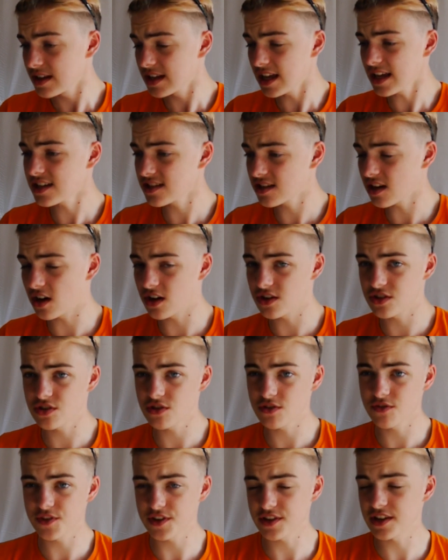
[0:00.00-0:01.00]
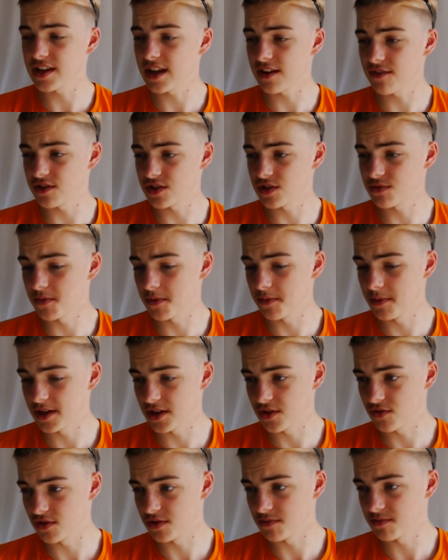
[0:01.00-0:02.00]
yes, I do think the Netherlands will
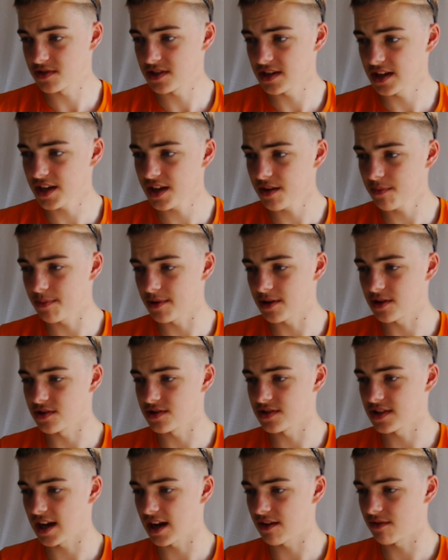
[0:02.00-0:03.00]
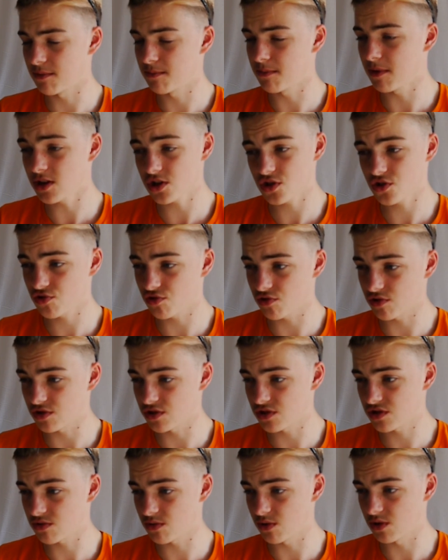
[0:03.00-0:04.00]
win Group C because they have a much
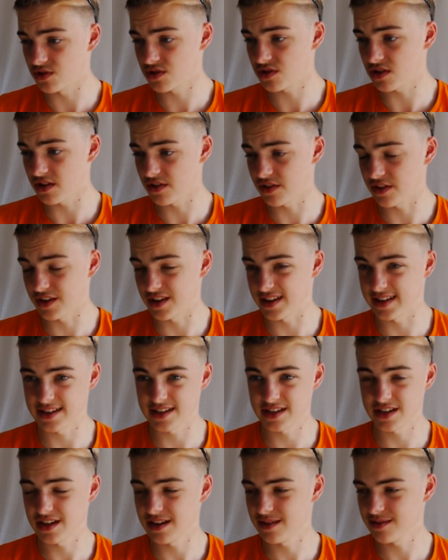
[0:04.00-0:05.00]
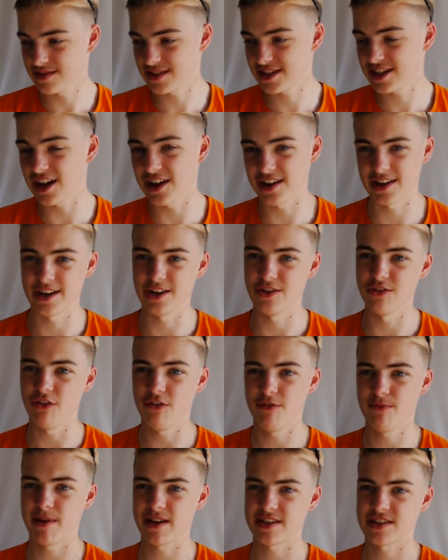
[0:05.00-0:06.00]
stronger squad than certainly
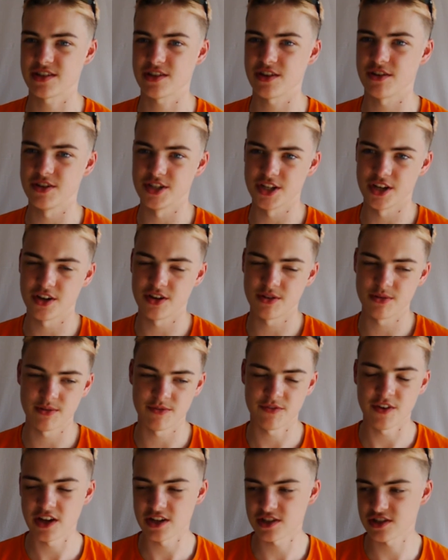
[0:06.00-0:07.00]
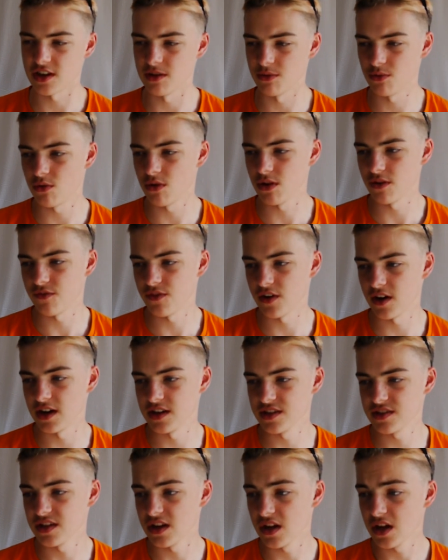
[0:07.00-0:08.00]
North Macedonia, who are first-time
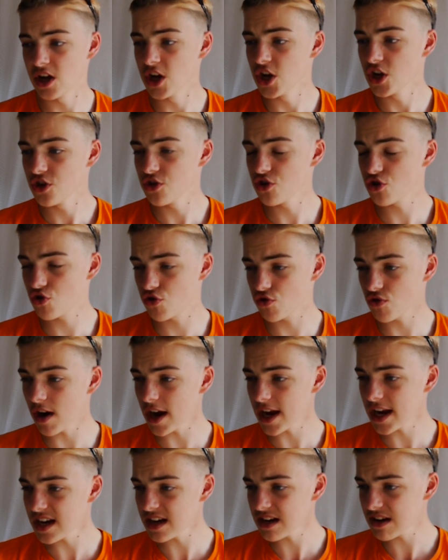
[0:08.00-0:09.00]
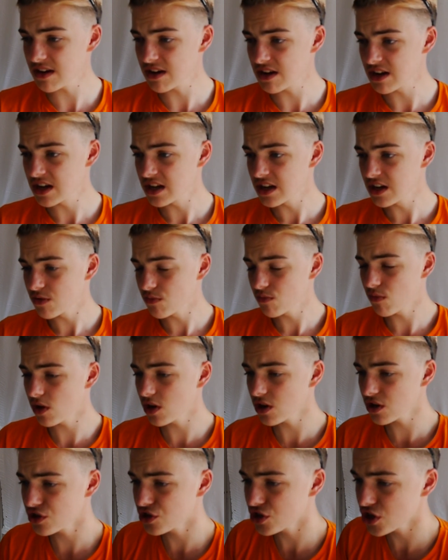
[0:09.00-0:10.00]
qualifiers. Ukraine
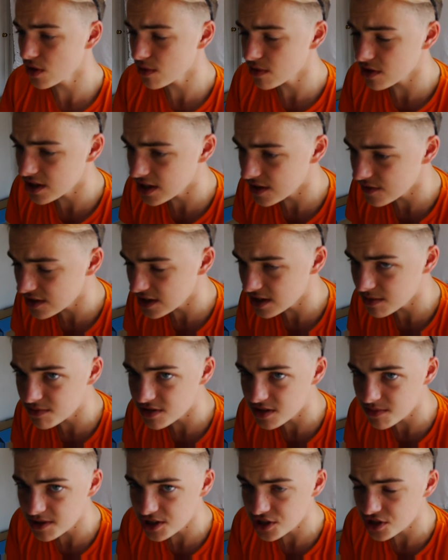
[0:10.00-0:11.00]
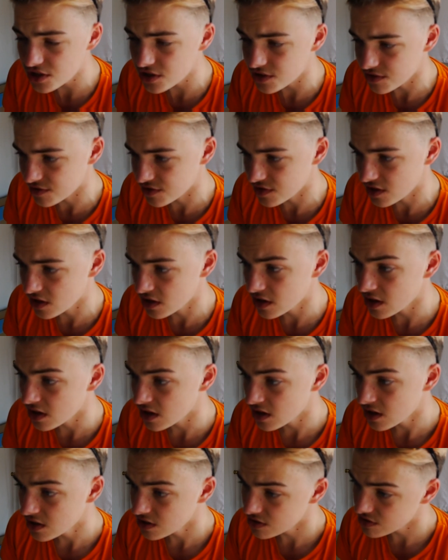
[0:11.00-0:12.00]
were giving them some issues.
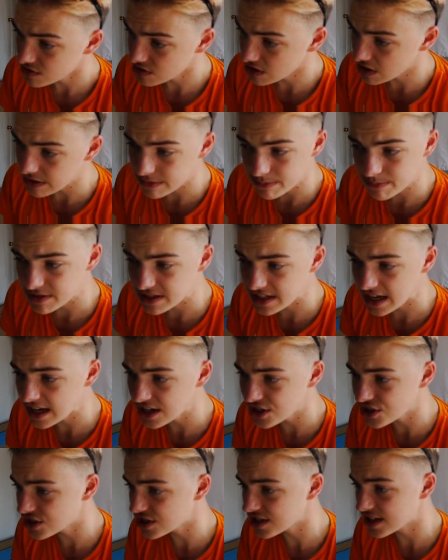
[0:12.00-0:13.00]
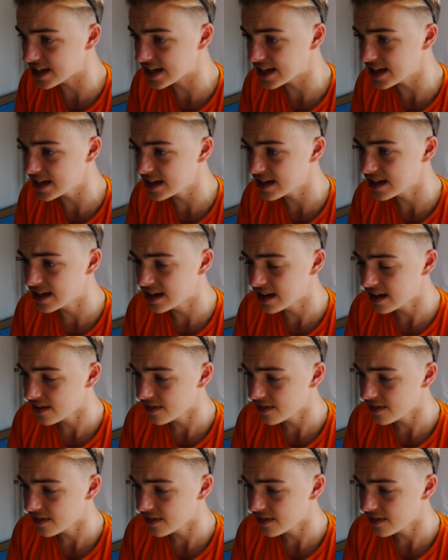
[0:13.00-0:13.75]
So, potentially,